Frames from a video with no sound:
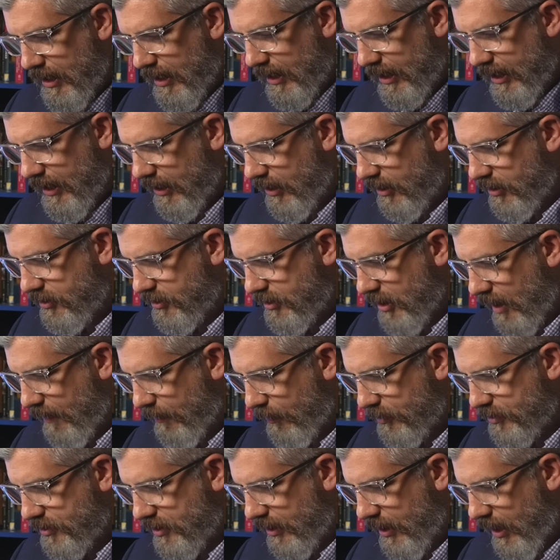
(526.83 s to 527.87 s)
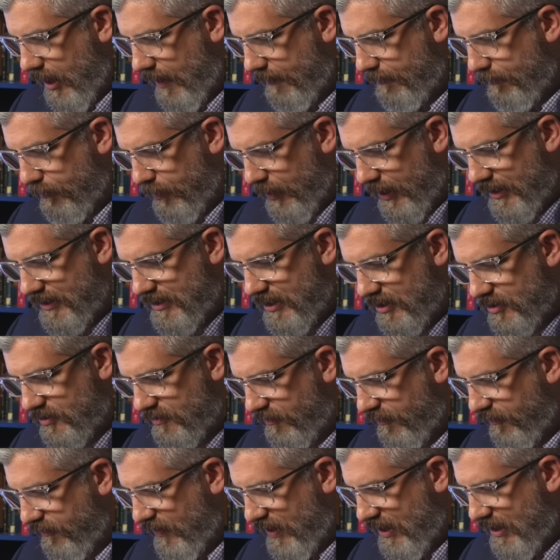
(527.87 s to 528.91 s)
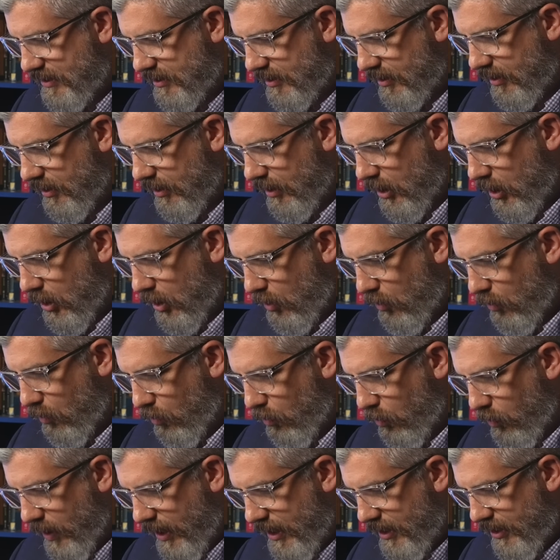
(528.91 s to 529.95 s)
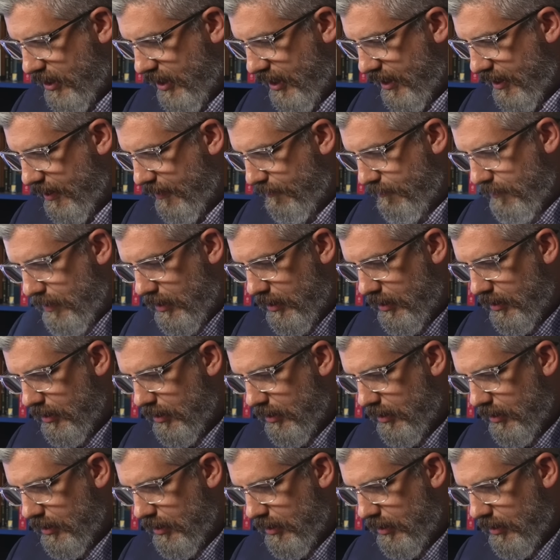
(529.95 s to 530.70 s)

he doubles it up, brings his feet with him